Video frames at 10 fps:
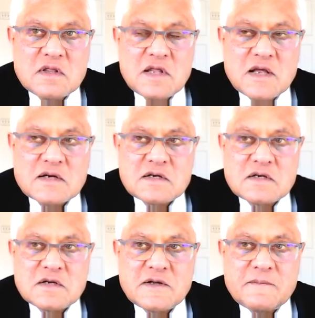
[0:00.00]
that
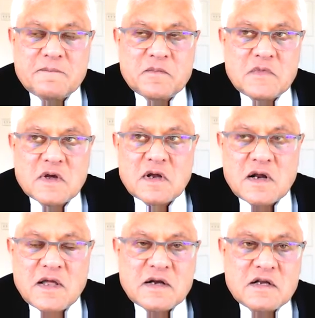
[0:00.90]
the
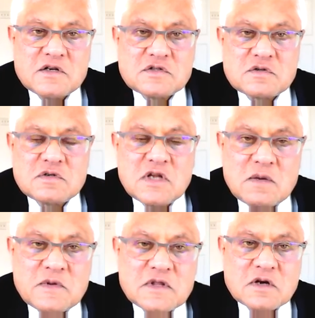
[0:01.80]
client needs to
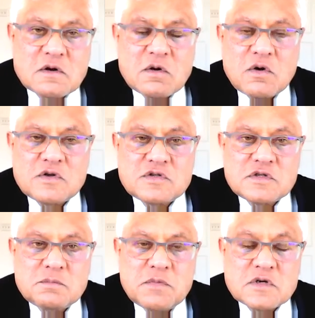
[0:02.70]
deal with that
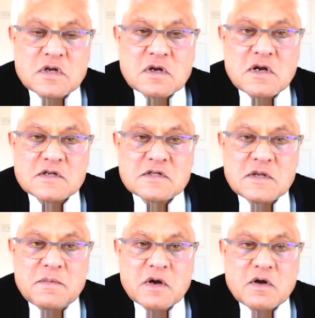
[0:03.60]
clause
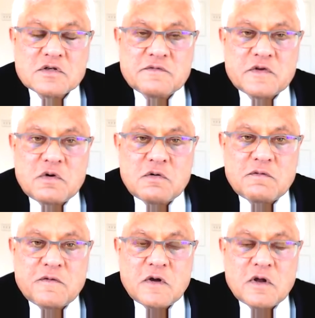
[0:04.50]
meticulously, because if you don't
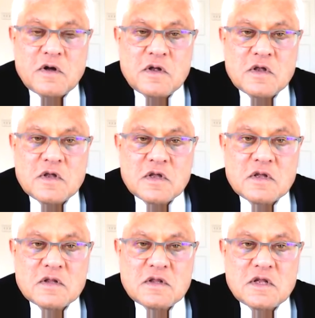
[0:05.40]
follow
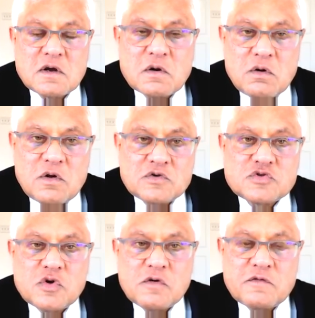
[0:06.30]
the
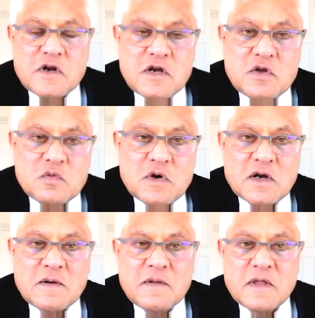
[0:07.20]
clause of
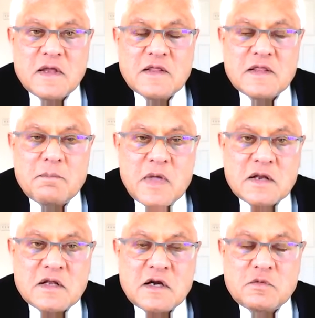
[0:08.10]
renewal in the
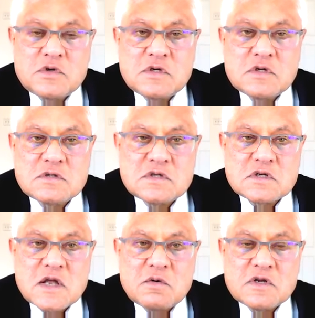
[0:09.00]
manner in which is
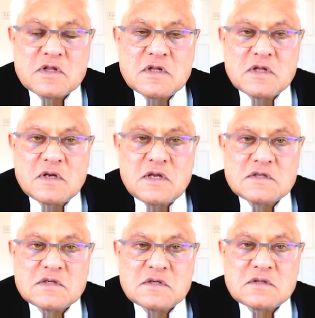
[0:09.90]
set out in the
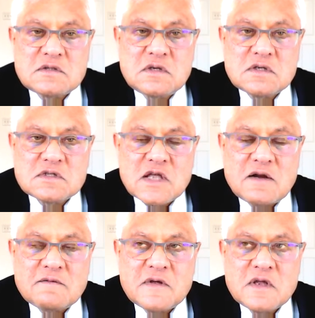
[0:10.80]
lease
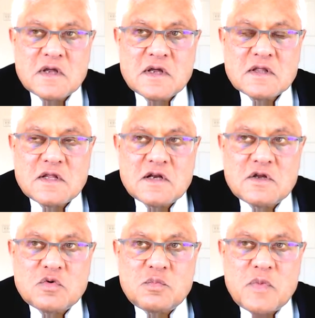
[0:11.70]
itself, then
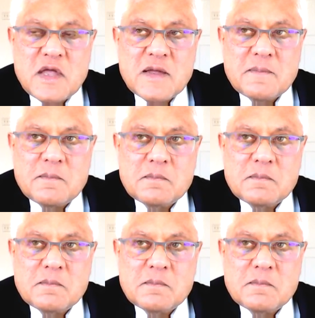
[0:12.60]
you